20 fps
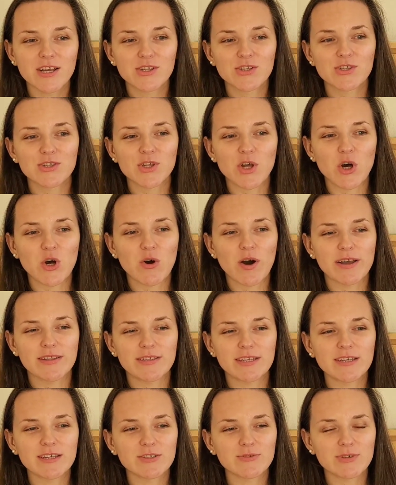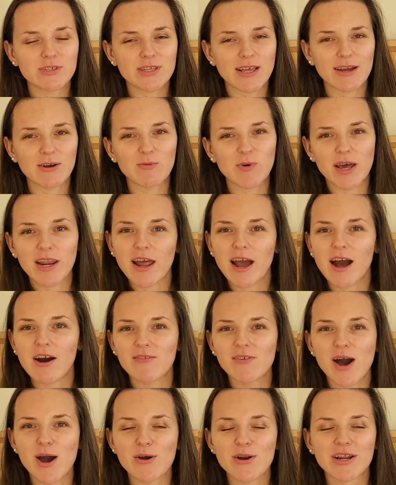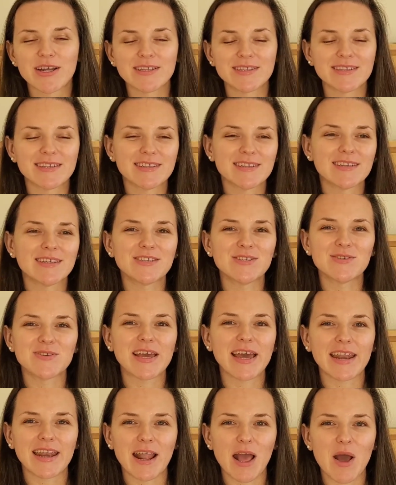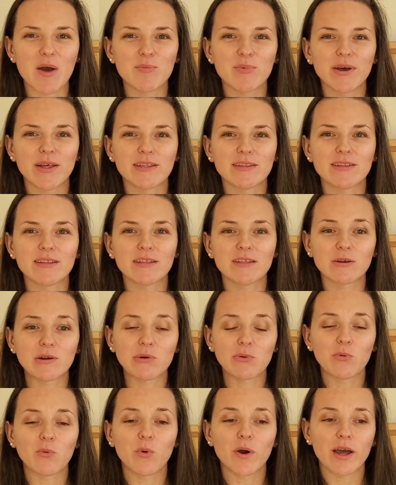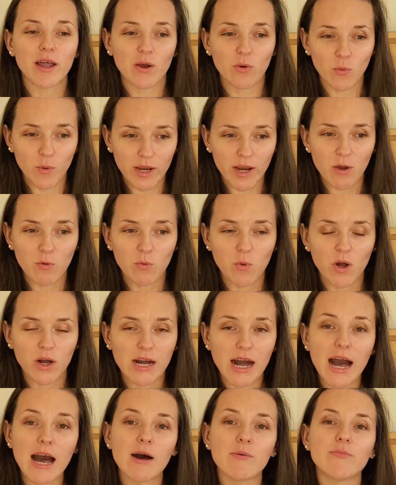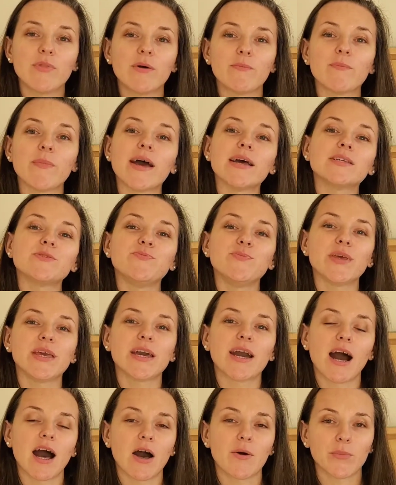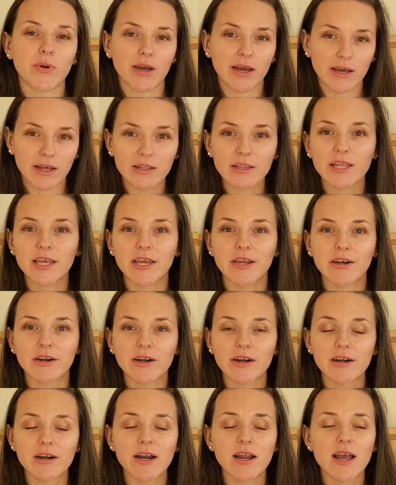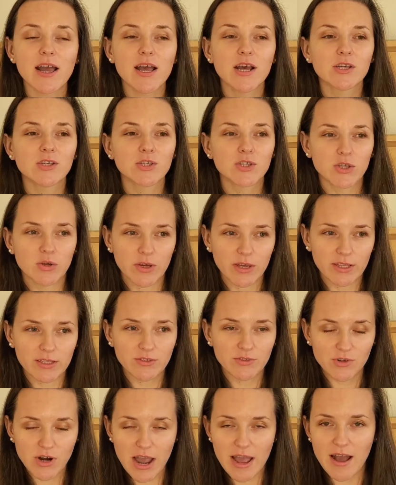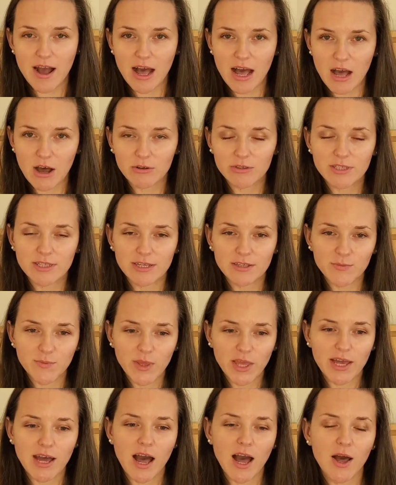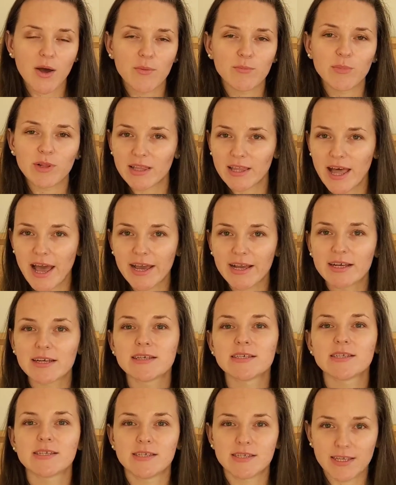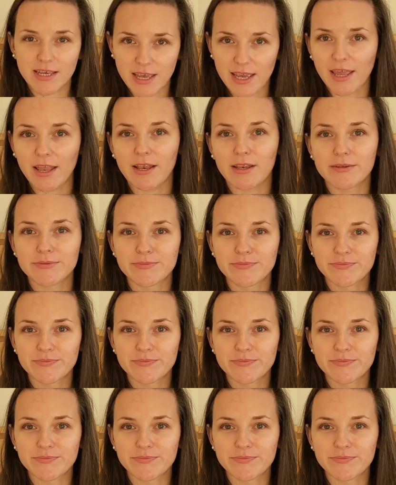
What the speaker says: So I think it was like 1.5 hours, and then I took a nap, and then when I woke up, the mask became clear, so it dried out and become like skin.